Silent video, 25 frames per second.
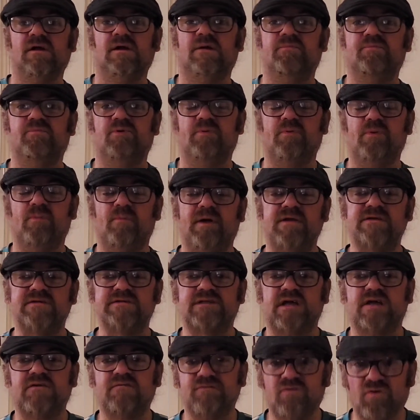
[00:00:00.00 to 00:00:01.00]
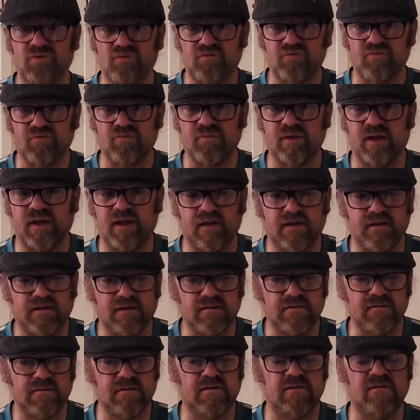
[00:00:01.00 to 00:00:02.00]
a proper match day vlog from there,
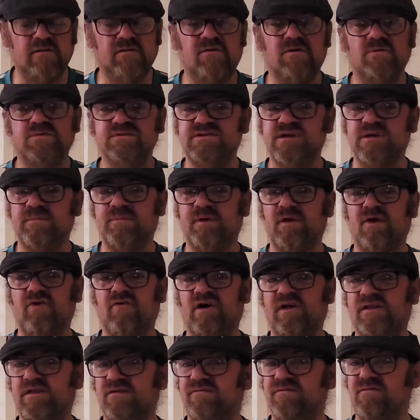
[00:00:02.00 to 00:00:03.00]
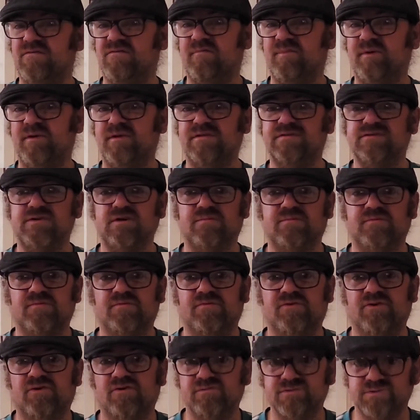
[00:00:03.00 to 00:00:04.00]
and of course it'll be a ground I've never been to
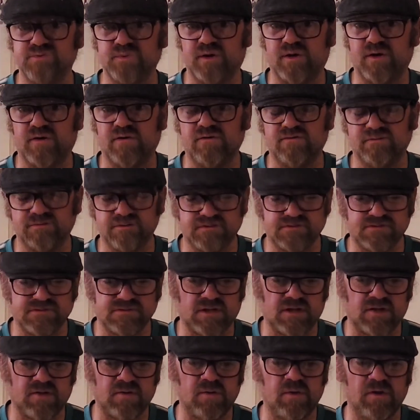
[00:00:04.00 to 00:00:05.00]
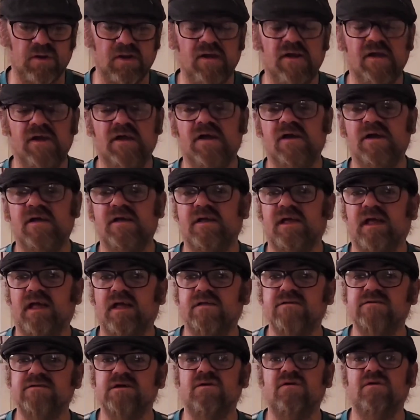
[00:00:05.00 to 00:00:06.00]
before as well. So
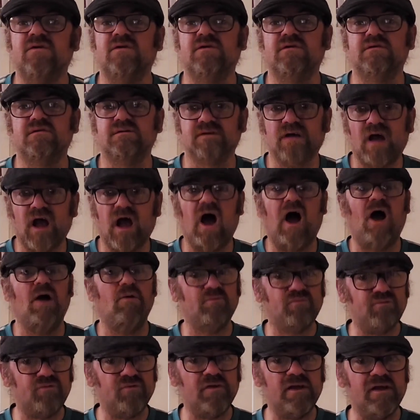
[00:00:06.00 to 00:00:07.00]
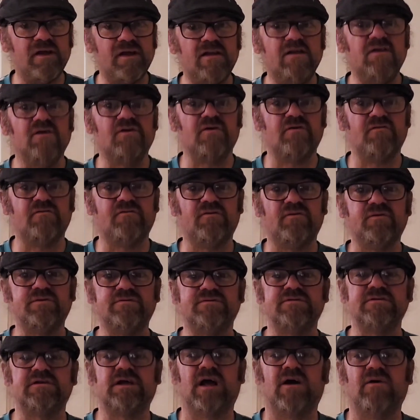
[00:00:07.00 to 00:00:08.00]
so hopefully looking forward
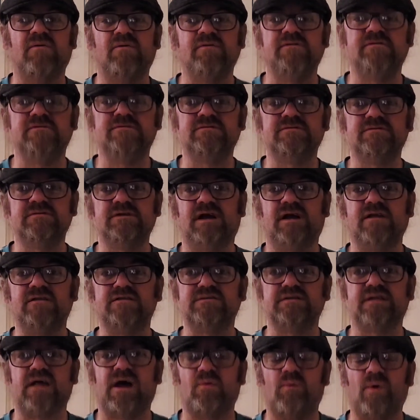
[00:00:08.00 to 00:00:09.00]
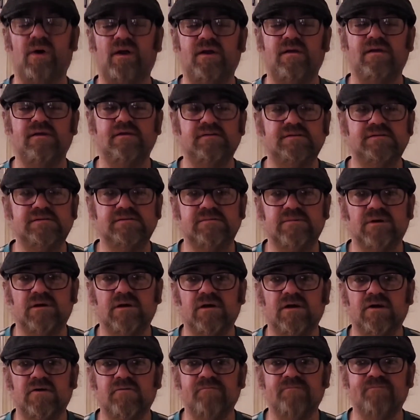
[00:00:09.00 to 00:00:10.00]
to going to that one, but
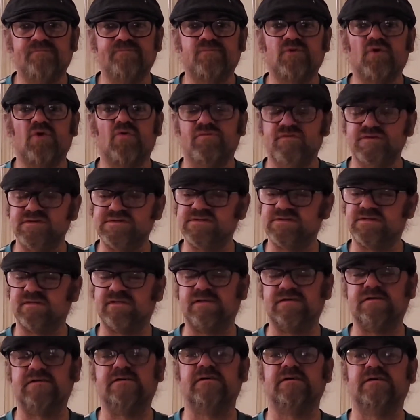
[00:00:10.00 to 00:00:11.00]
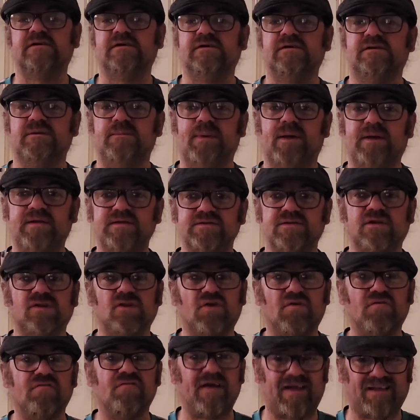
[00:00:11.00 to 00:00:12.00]
obviously depends on a
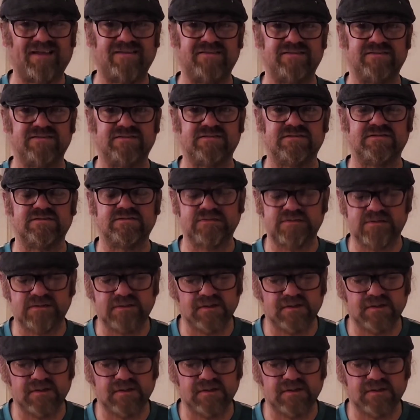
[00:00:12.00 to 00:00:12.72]
lot of factors.